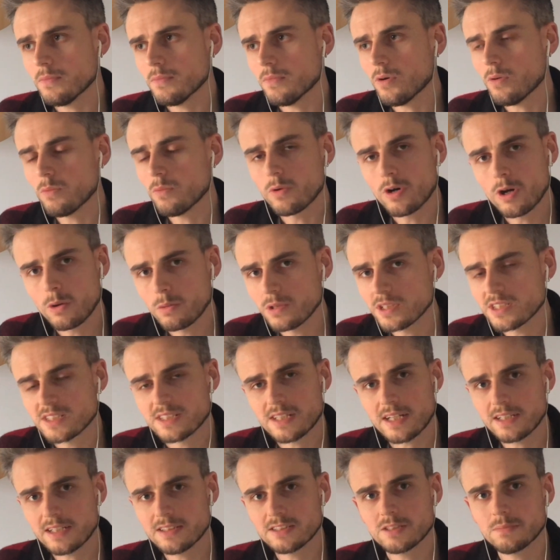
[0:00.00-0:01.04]
were always
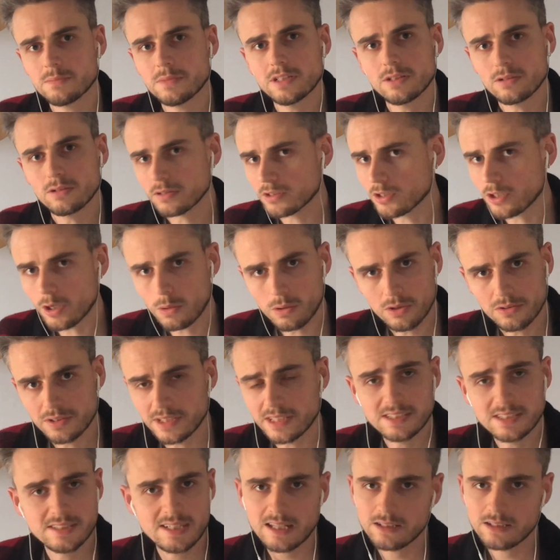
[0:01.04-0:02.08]
saying to me, look, go on
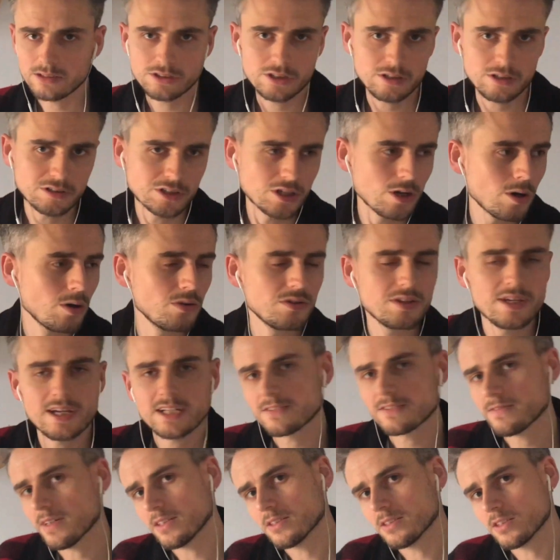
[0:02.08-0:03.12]
these talent shows, go on the X
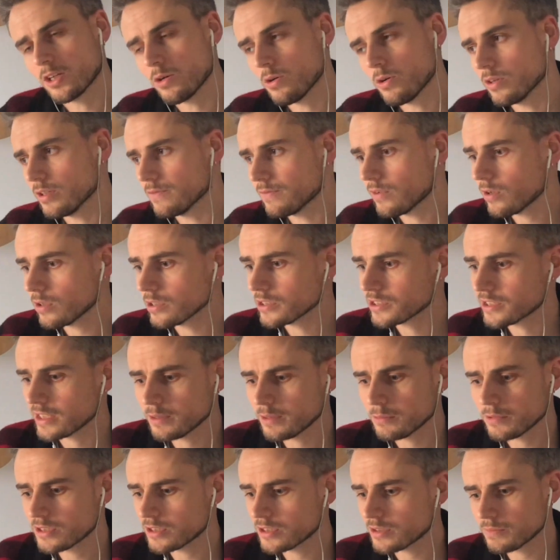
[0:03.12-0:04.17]
Factor, go on The Voice, and it
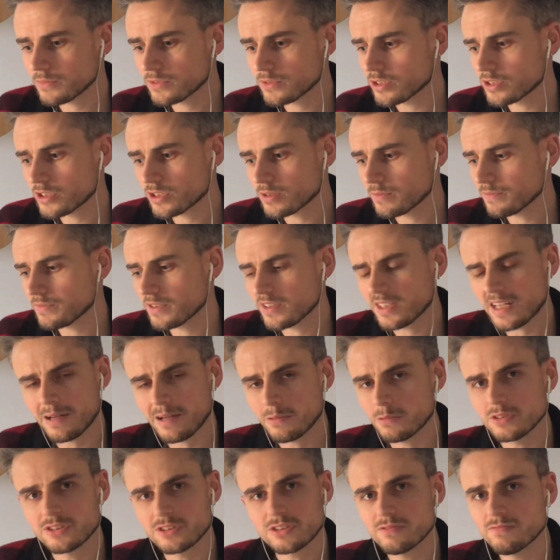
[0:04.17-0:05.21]
was just something that I
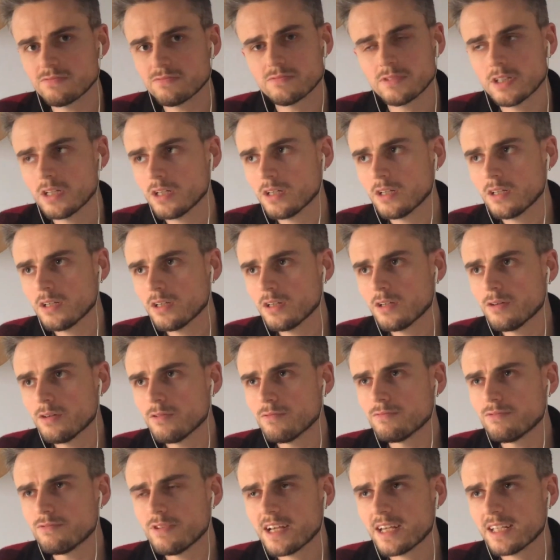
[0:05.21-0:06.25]
wasn't
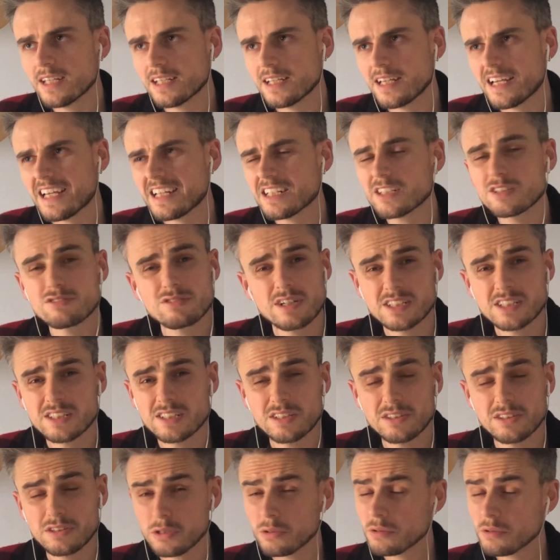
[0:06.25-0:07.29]
really interested
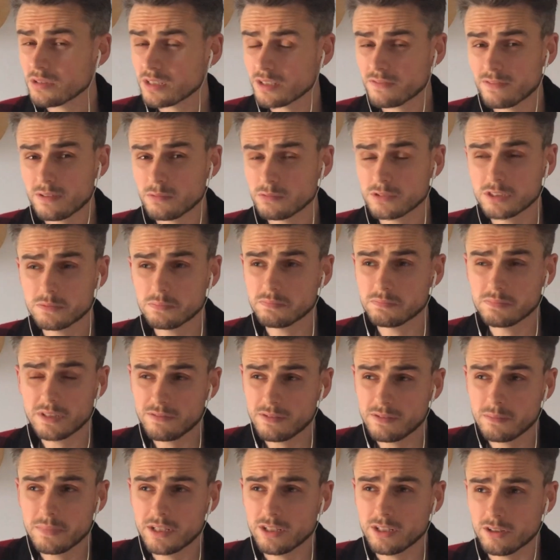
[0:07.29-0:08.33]
in doing, if
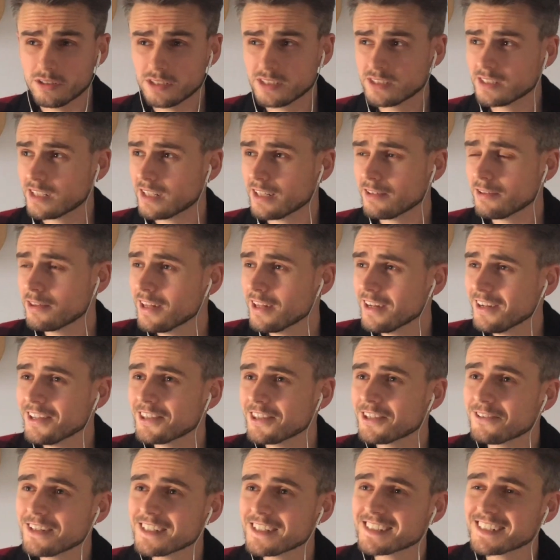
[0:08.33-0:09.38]
I'm being honest.
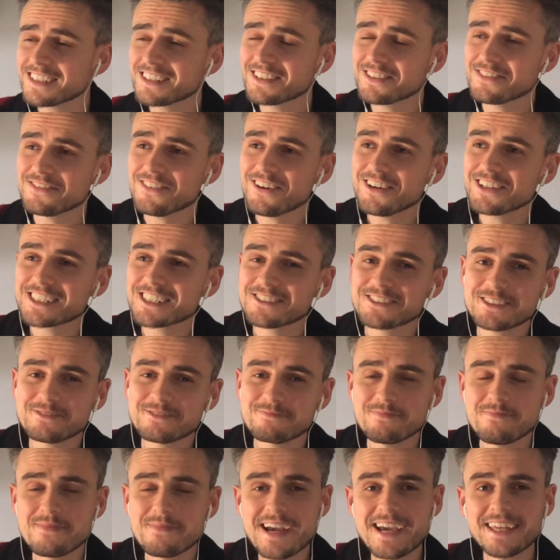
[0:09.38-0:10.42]
The reason I did The Voice was
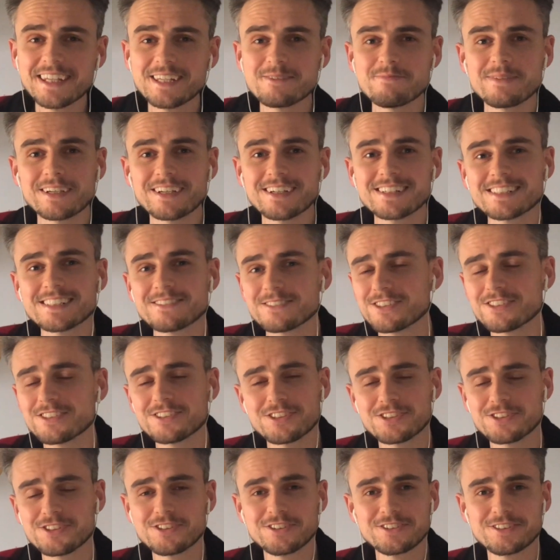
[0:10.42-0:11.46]
mainly because just to
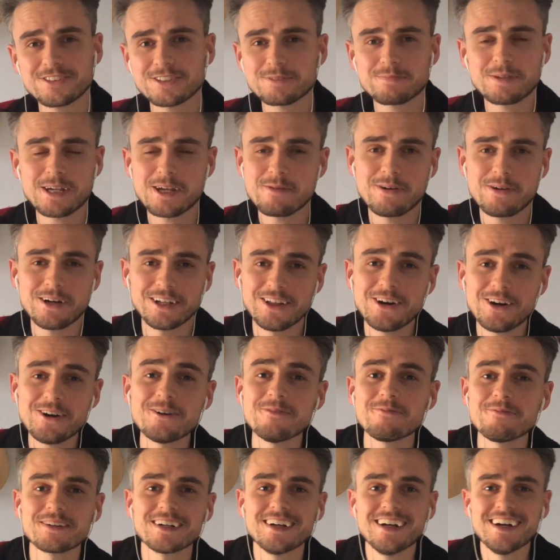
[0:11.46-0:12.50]
shut those people
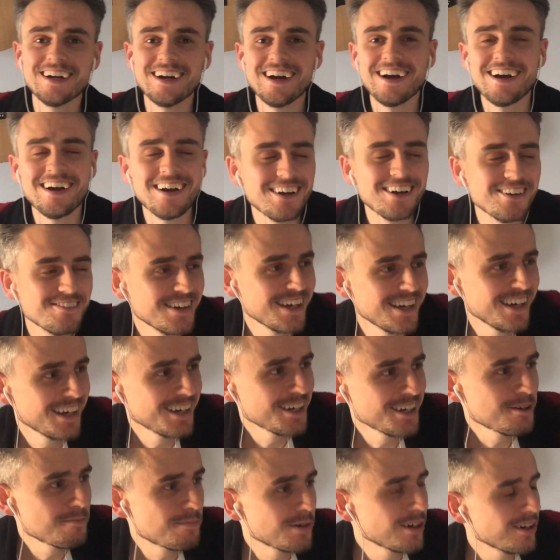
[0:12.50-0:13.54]
up.
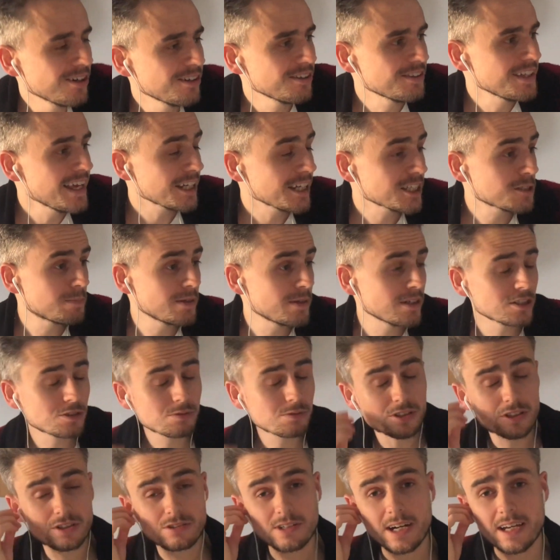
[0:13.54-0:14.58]
But the experience
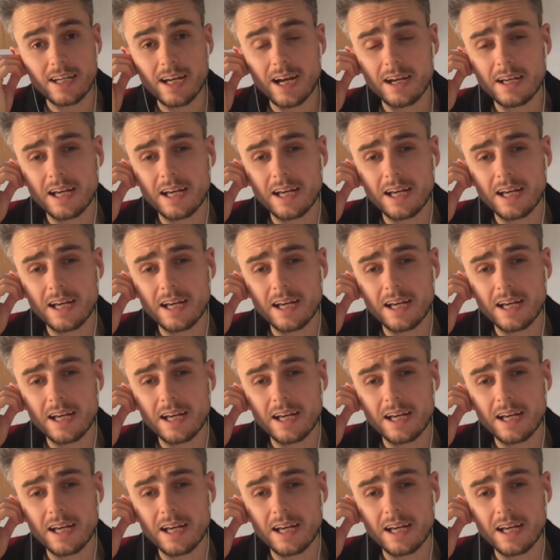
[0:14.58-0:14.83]
was great.